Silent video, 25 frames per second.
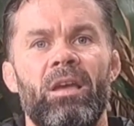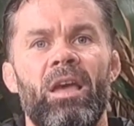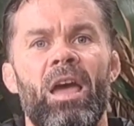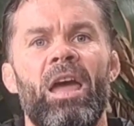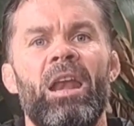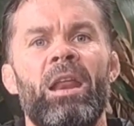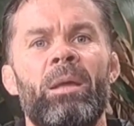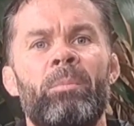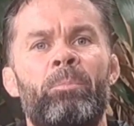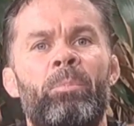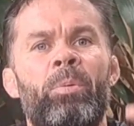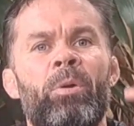
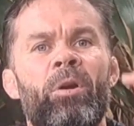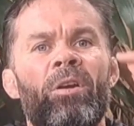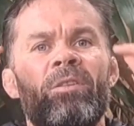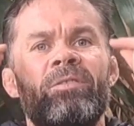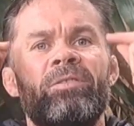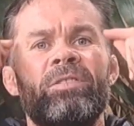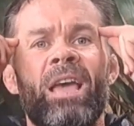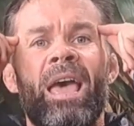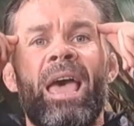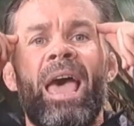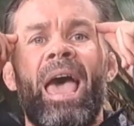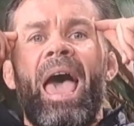It improves
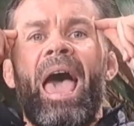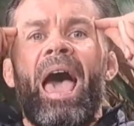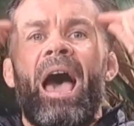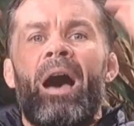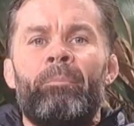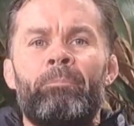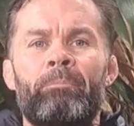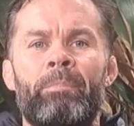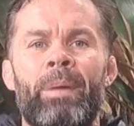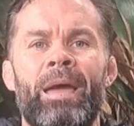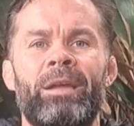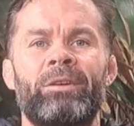our
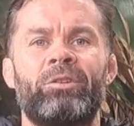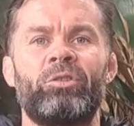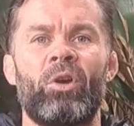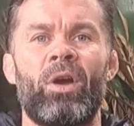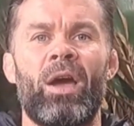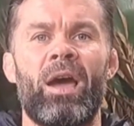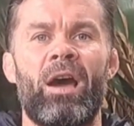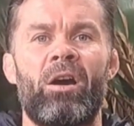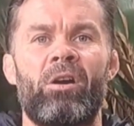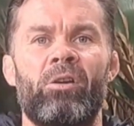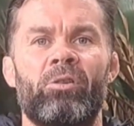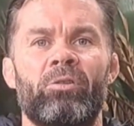mental
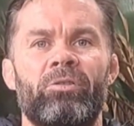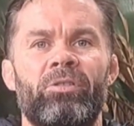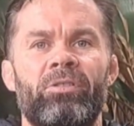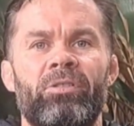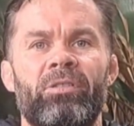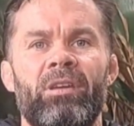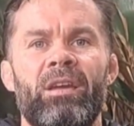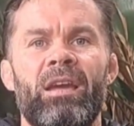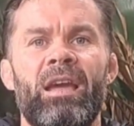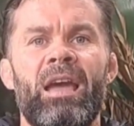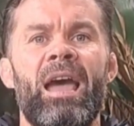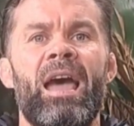health
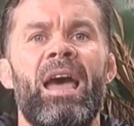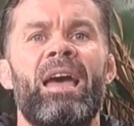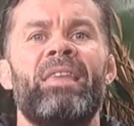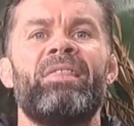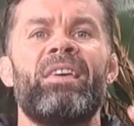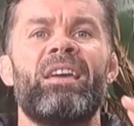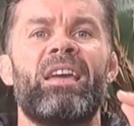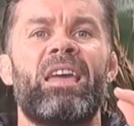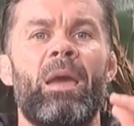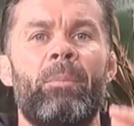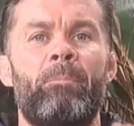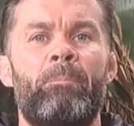and
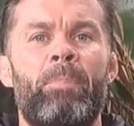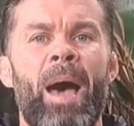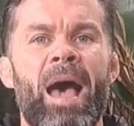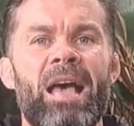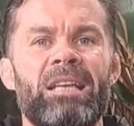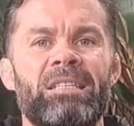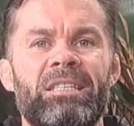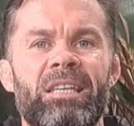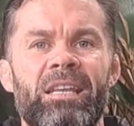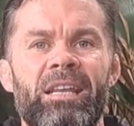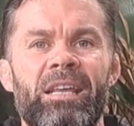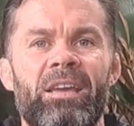the
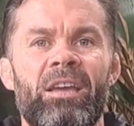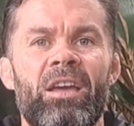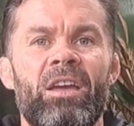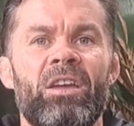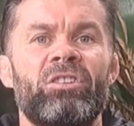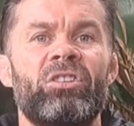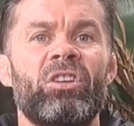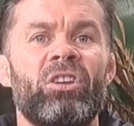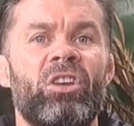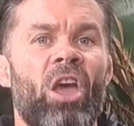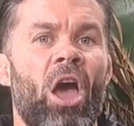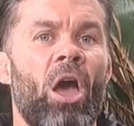capacity
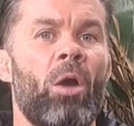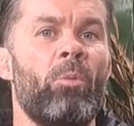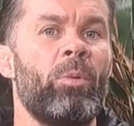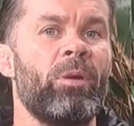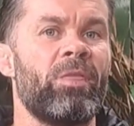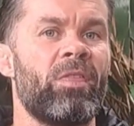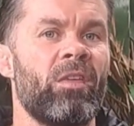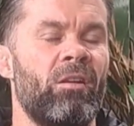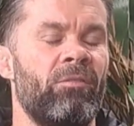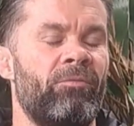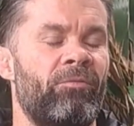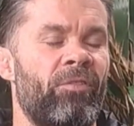to cope
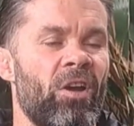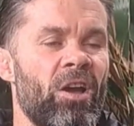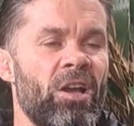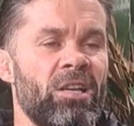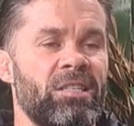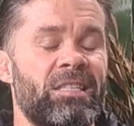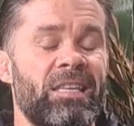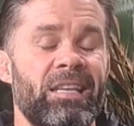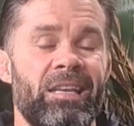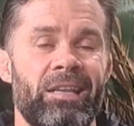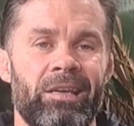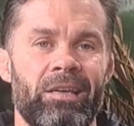with
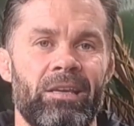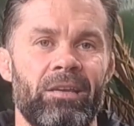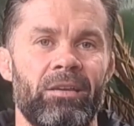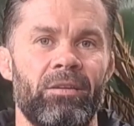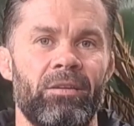adversity.